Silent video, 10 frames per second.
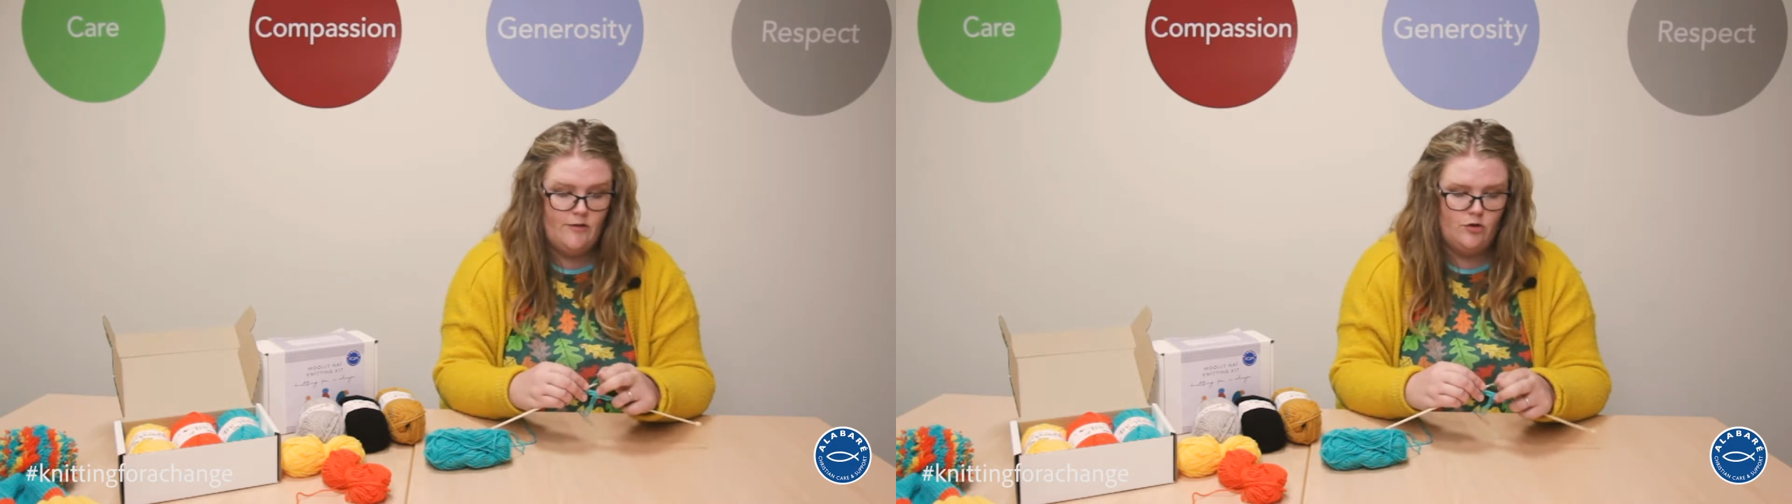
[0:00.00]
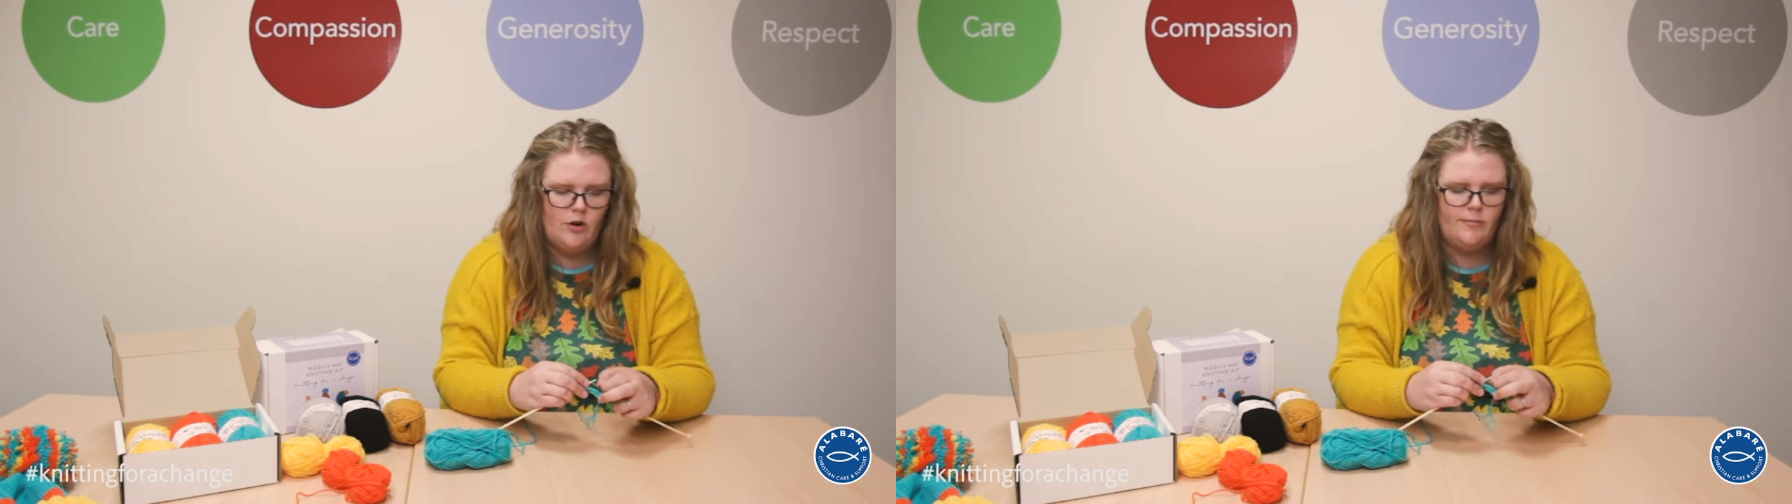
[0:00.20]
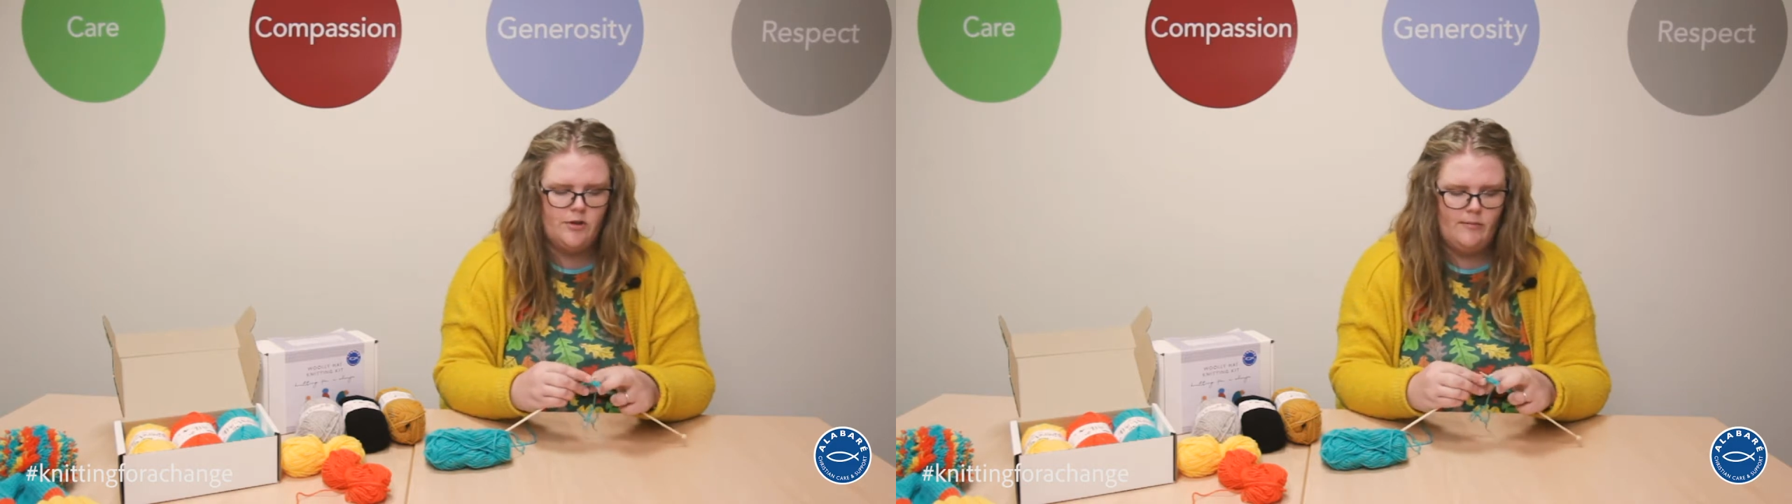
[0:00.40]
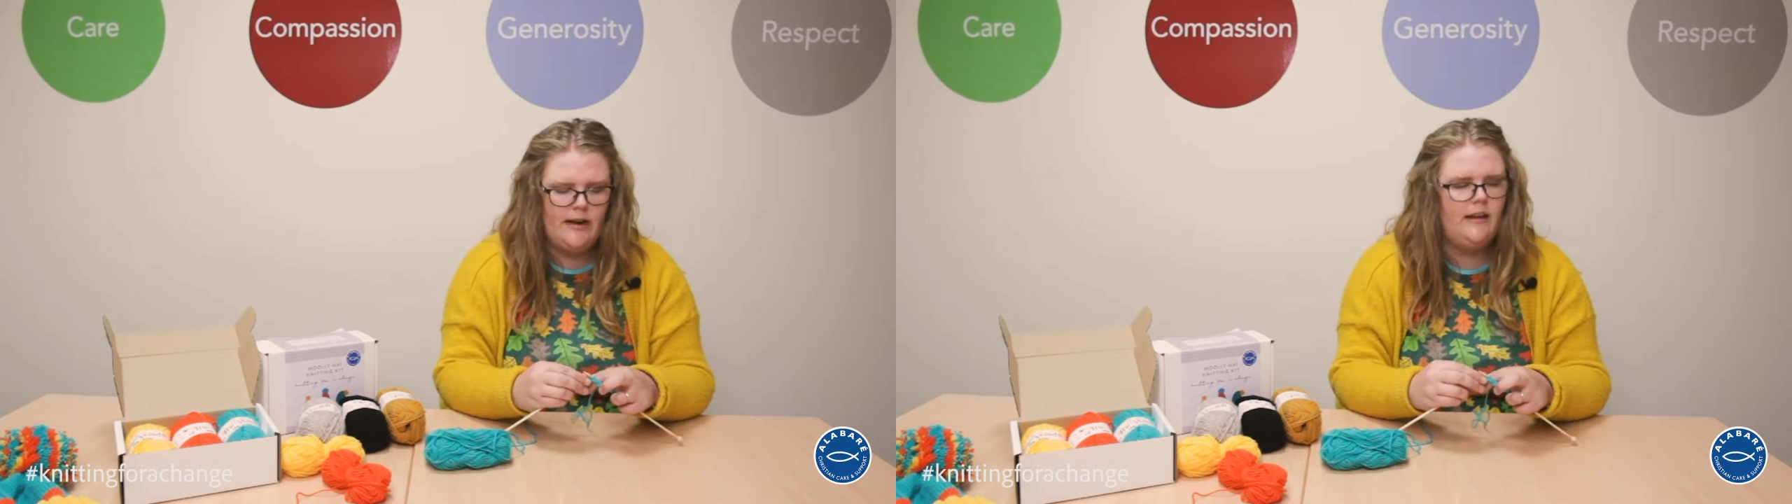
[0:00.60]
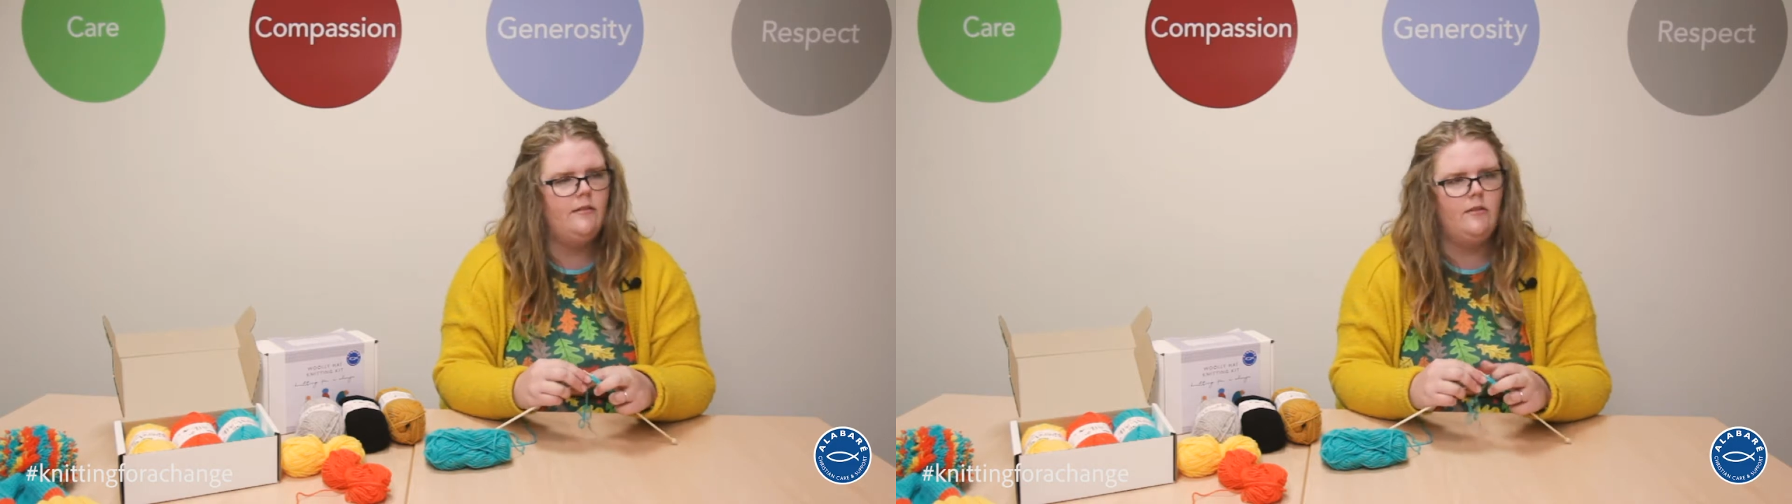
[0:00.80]
you drop too
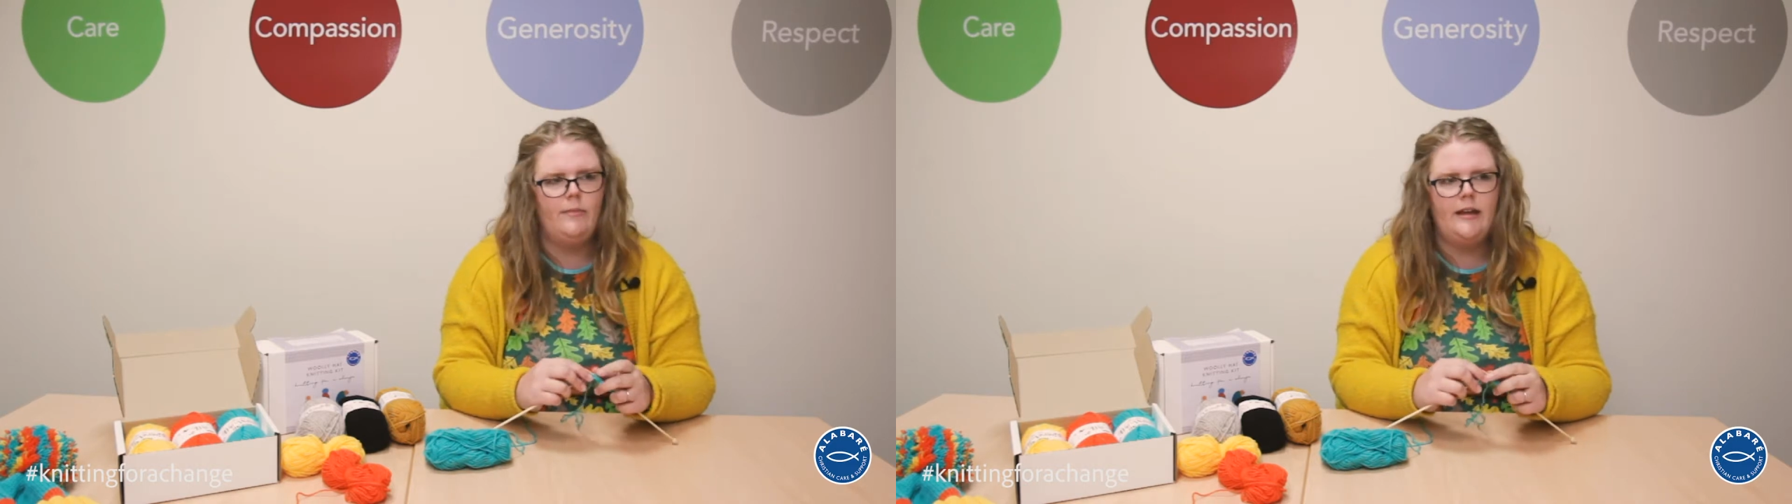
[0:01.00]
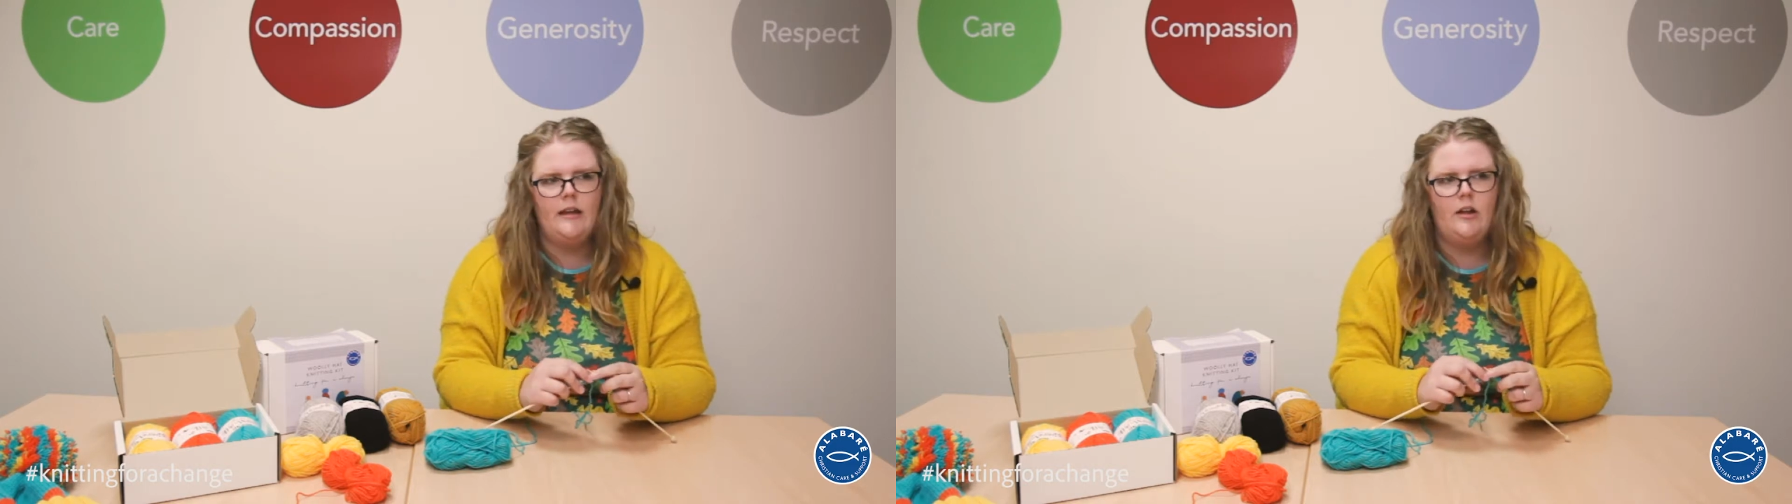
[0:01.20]
many, it'll make it